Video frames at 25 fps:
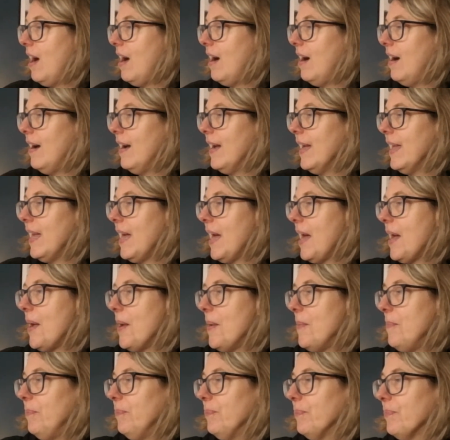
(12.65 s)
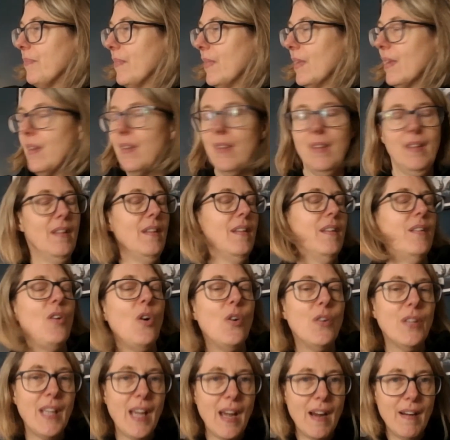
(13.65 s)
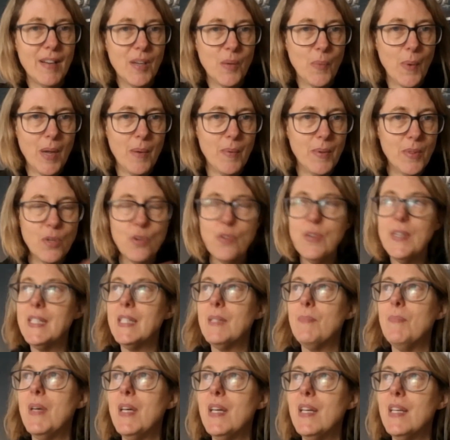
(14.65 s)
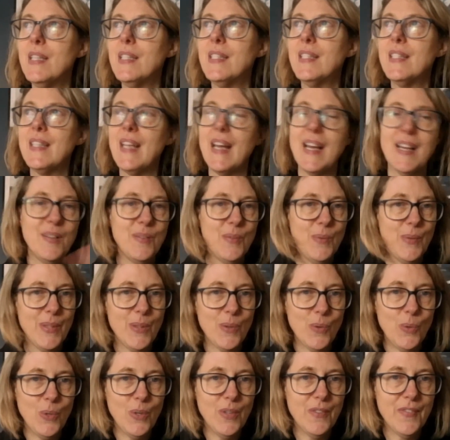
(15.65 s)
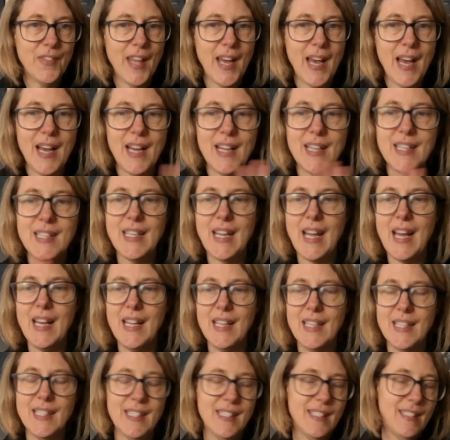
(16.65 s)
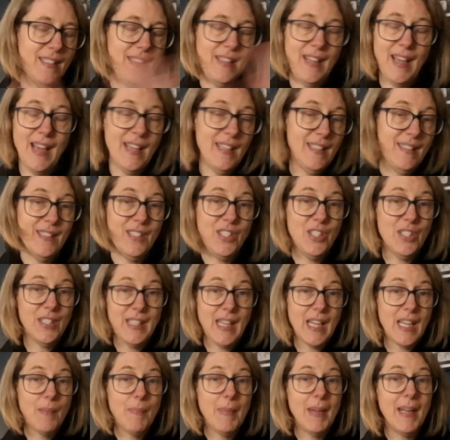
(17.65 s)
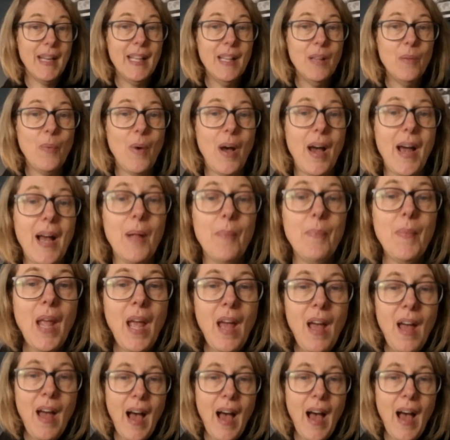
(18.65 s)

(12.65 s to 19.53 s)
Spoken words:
I got carried away with Christmas and with all of that, and yes, it's just taken me a little while.